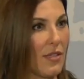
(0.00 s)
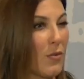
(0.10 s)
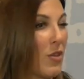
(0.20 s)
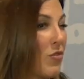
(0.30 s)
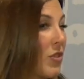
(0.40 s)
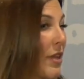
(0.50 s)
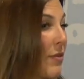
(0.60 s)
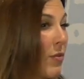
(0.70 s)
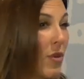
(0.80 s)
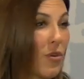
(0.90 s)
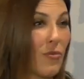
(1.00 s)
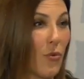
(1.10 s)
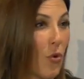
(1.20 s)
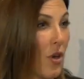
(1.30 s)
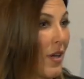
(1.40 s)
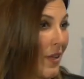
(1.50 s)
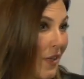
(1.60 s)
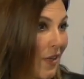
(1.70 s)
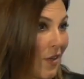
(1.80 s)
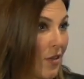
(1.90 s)
So we usually have 3 or 4 a
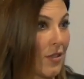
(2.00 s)
year, or a